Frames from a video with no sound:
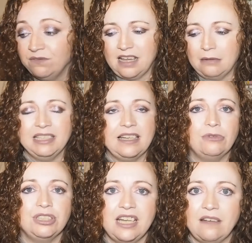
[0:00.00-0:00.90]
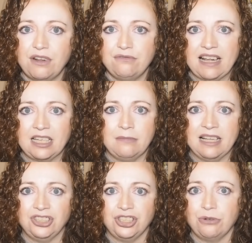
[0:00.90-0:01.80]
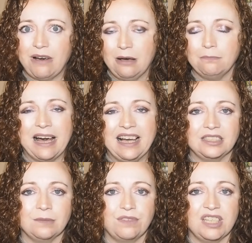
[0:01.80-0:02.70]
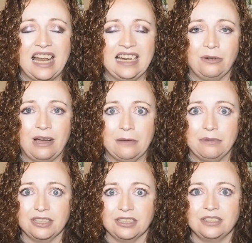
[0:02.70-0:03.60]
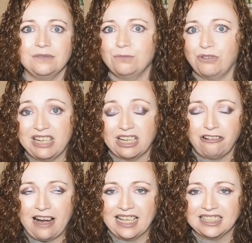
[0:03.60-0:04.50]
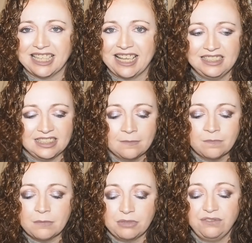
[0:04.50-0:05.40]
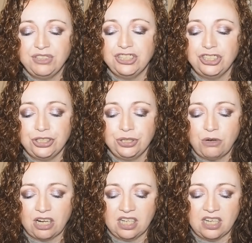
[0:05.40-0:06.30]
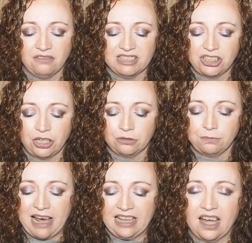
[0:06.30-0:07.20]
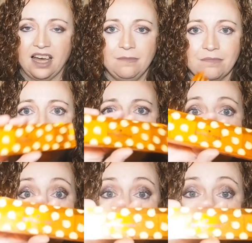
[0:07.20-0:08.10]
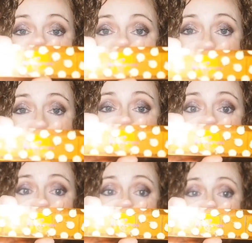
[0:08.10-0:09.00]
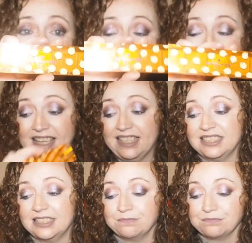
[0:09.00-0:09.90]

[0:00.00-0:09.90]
I mean, I would never recommend you go out and buy something anyway because we're in a crisis. But if you do want an orange toned palette, I would recommend you get this.